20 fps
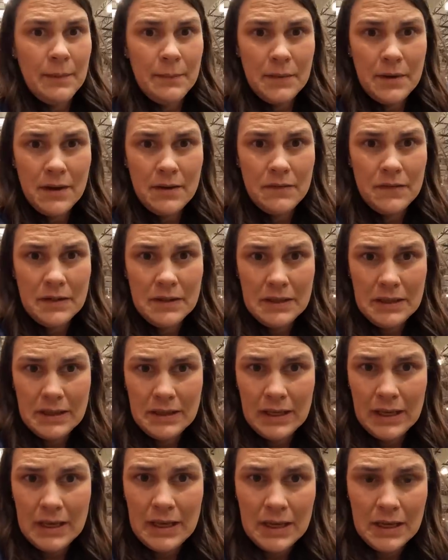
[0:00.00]
I'm not feeling
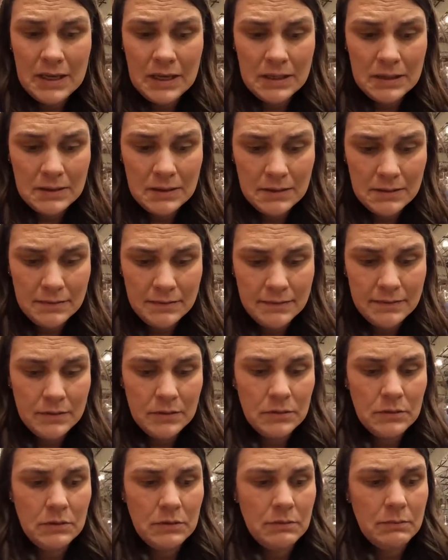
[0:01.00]
like I got enough
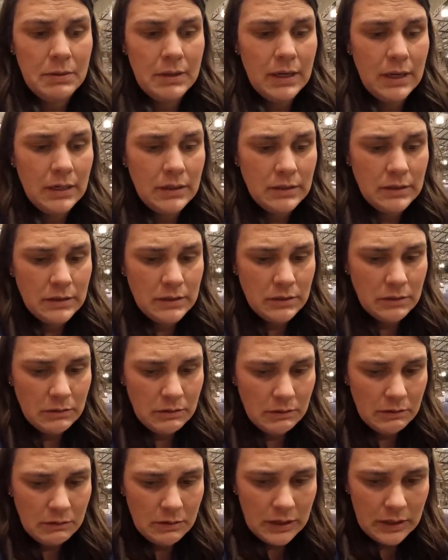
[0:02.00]
food, but I just
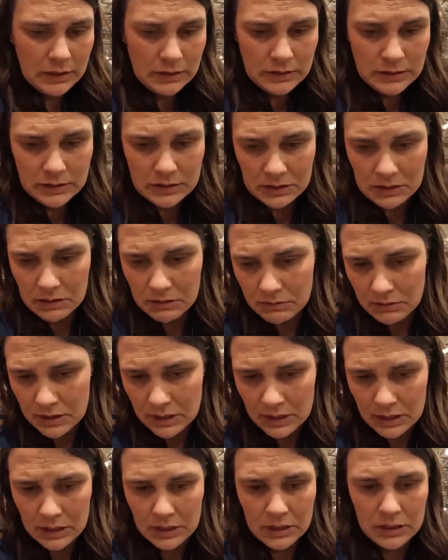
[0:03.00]
don't know what else to go
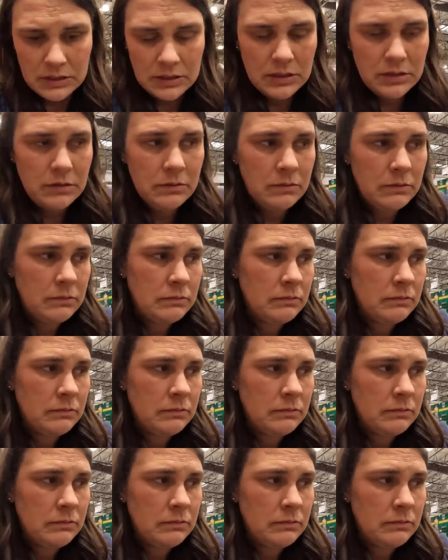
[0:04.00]
get.